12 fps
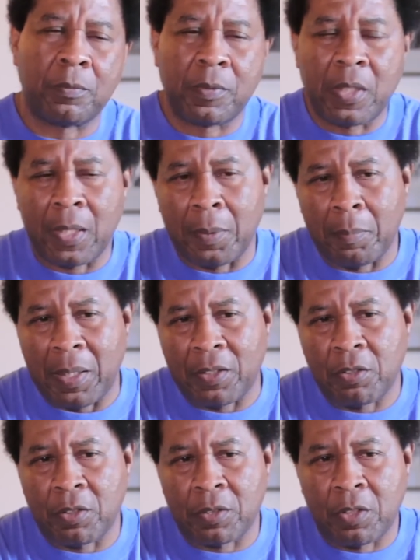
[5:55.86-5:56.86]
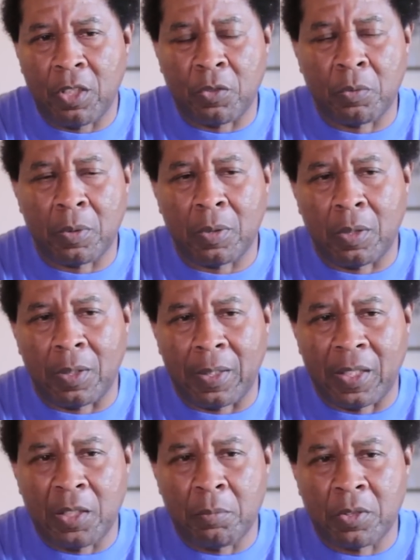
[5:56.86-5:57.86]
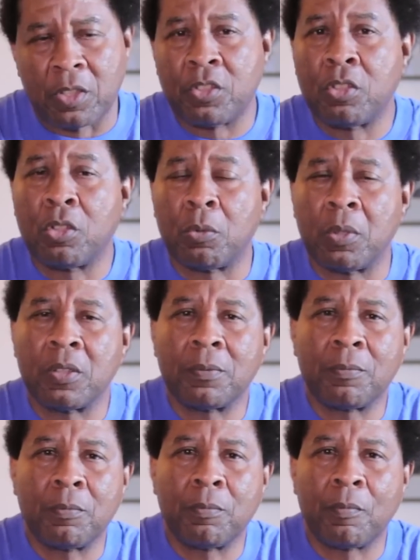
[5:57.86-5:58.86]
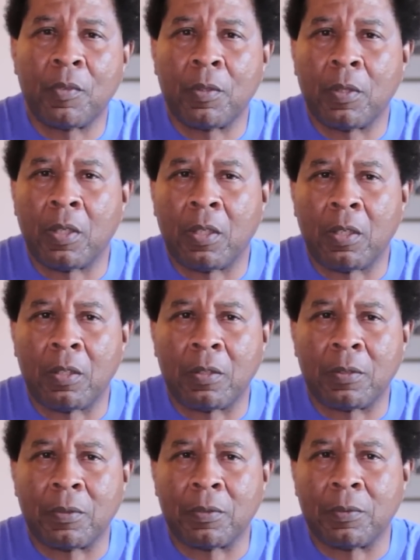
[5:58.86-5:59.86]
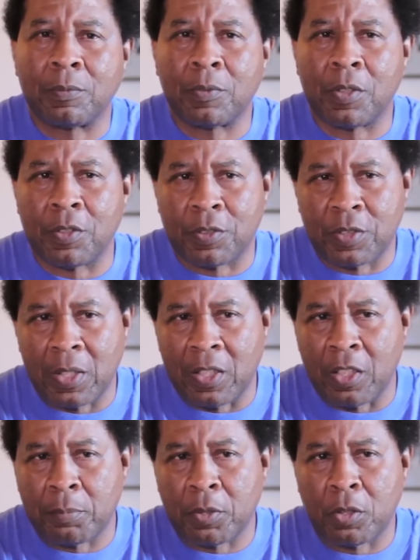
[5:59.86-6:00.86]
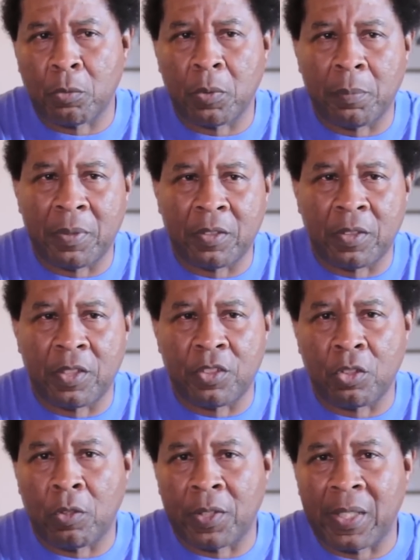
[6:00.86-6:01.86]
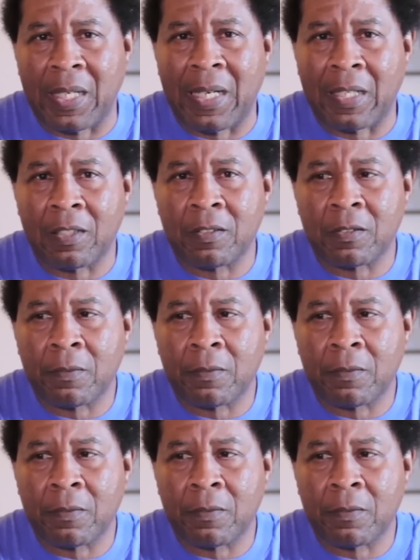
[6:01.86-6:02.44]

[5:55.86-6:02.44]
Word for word: came back to his country uh, like he was a tourist, uh, sailing up the Caribbean, enjoying the islands.